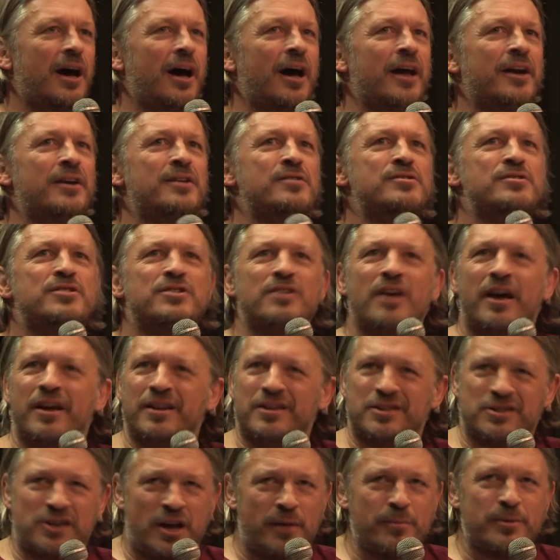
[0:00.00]
And
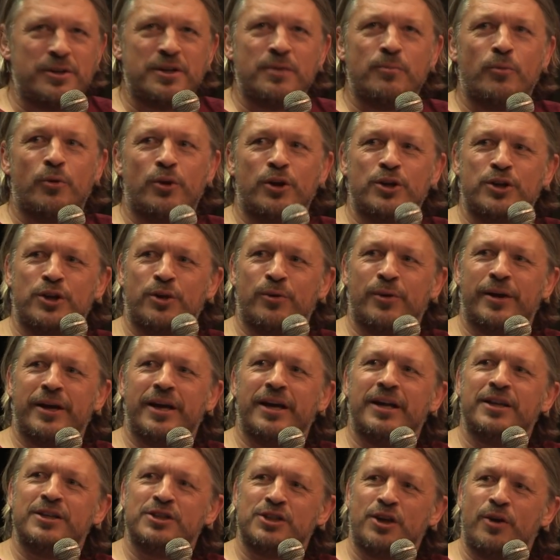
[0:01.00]
uh, Simon didn't want to do
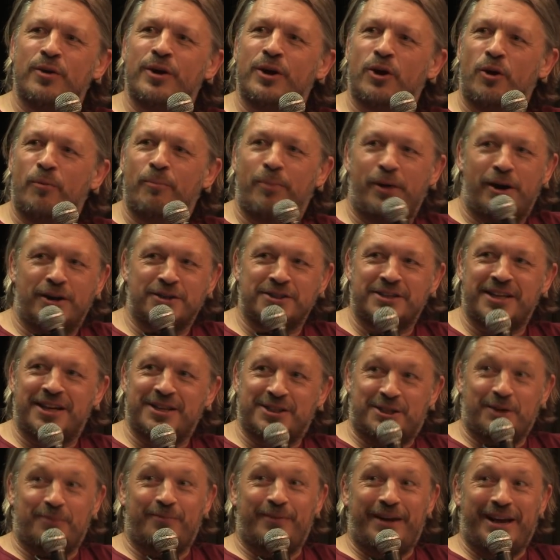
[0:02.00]
it, and so it got passed
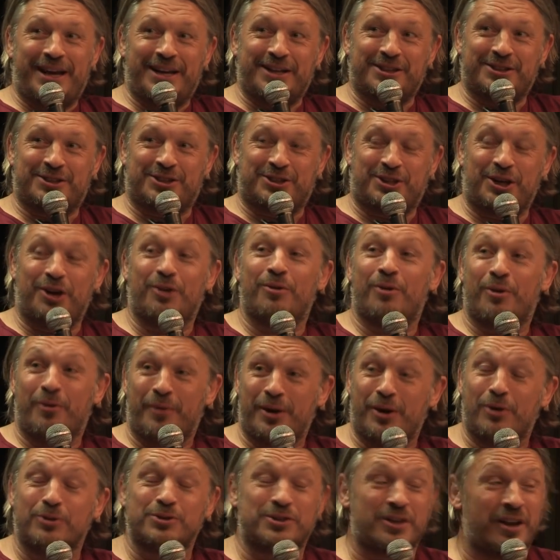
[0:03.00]
down to me and Stu, who
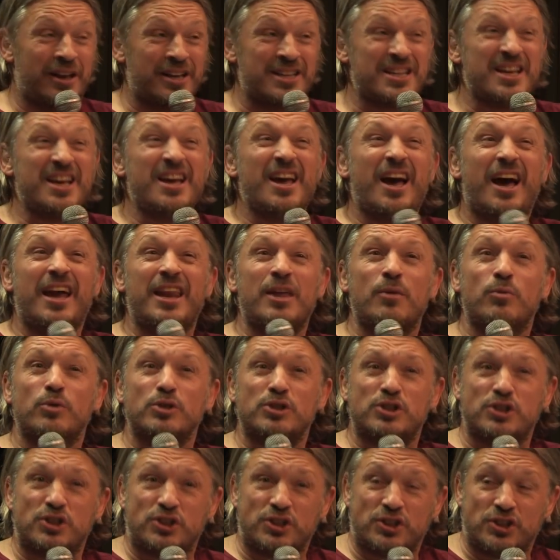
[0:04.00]
we also liked. And he
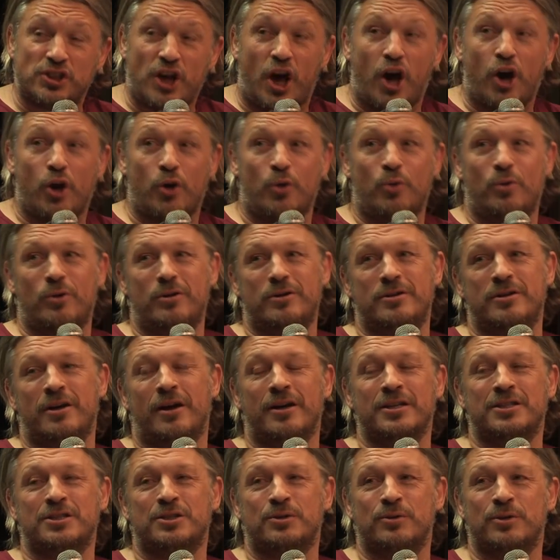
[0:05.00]
was so
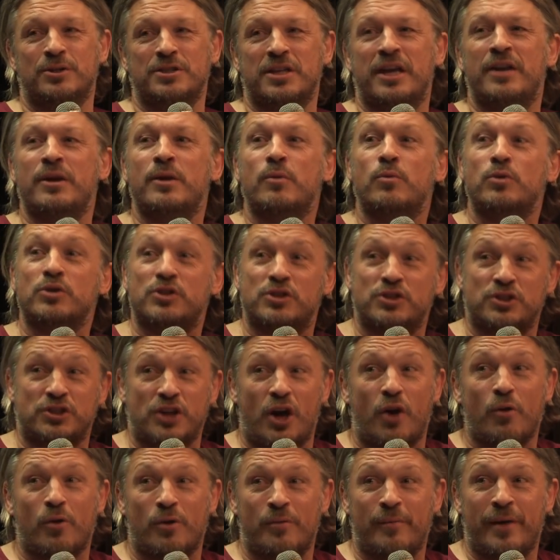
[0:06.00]
nice to us, and he was
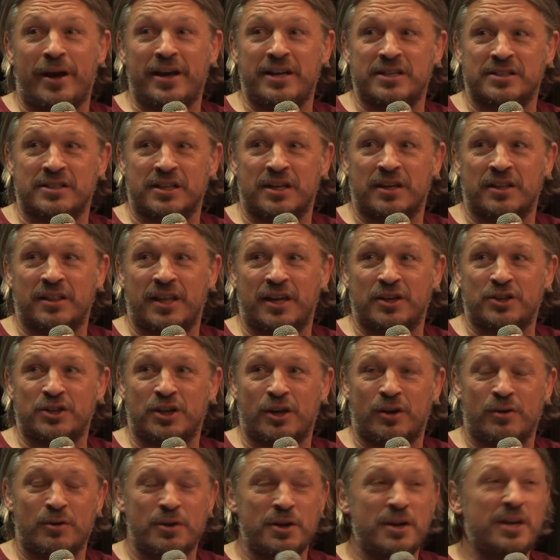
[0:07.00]
so amazing in that
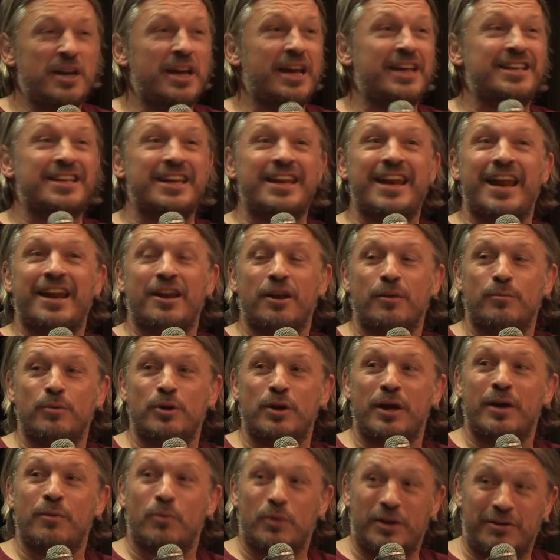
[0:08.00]
show. He didn't end up.
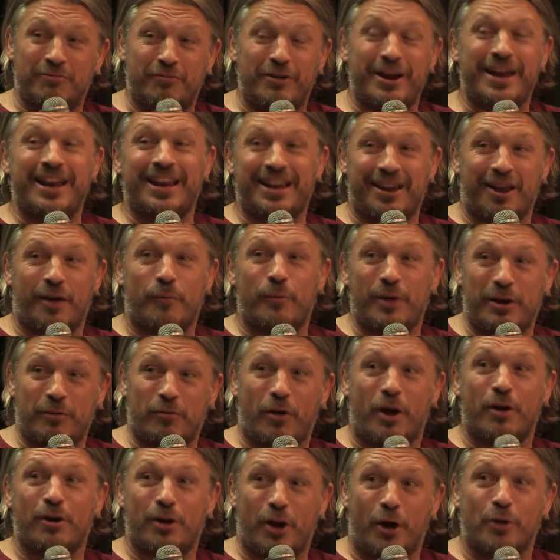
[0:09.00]
He would really like. We
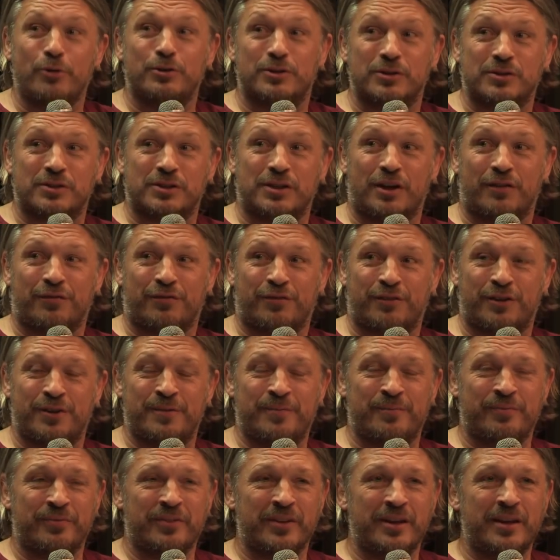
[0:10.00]
wrote loads of stuff for
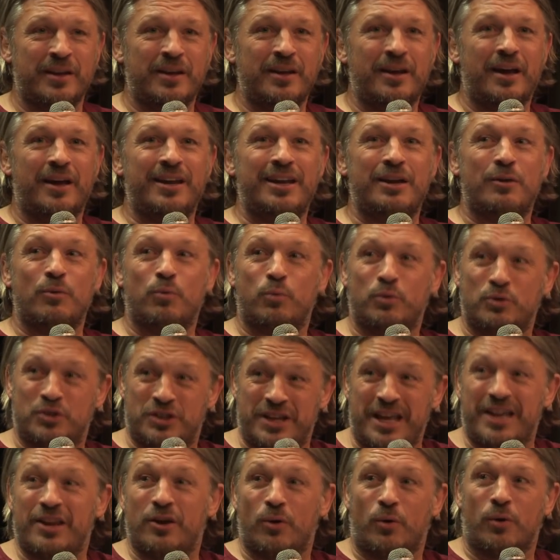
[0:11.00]
him, and he
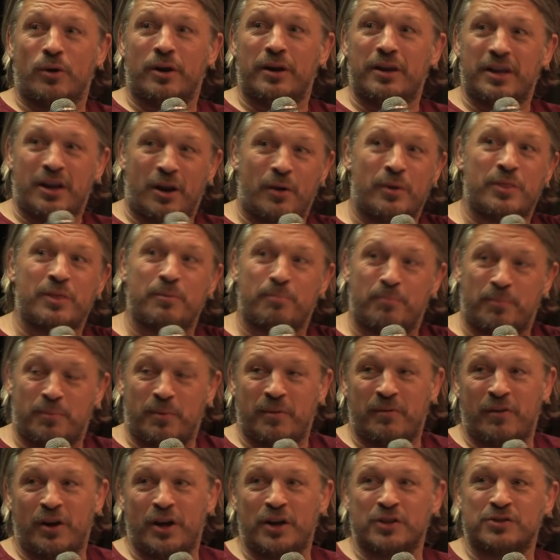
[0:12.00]
did it all, you know, in the
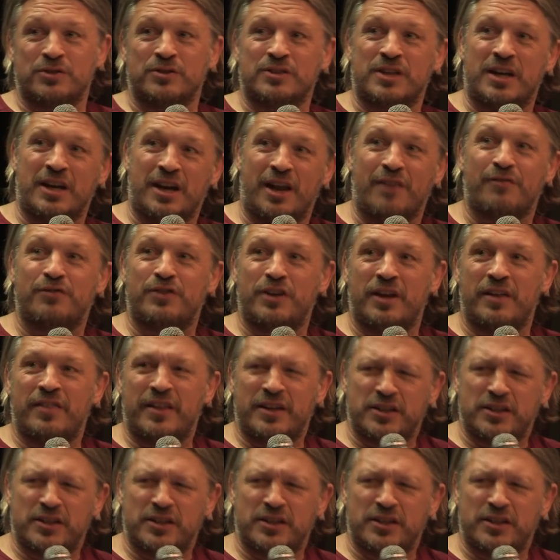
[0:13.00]
rehearsals and loved it.